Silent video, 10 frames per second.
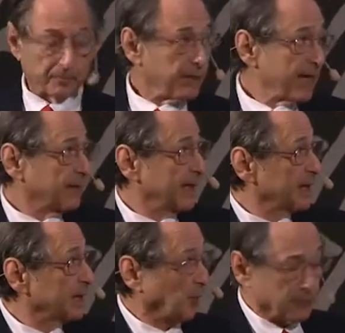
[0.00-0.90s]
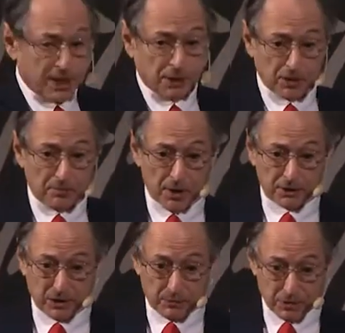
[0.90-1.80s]
Back then, computational
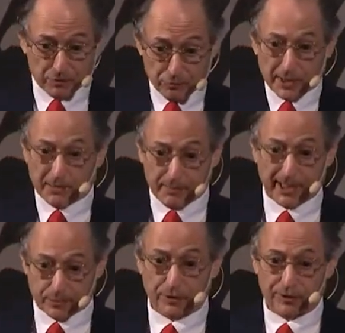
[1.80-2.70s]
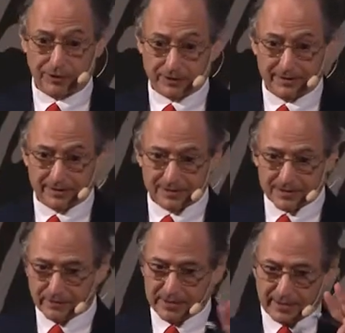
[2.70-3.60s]
biology was a really bad word.
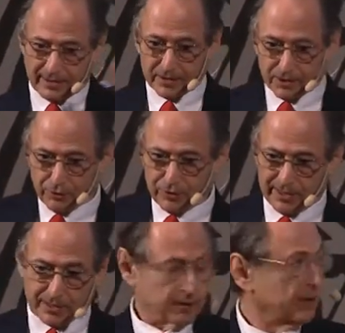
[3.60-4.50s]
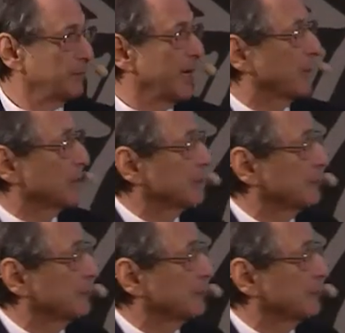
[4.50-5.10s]
So these things do tend to go backwards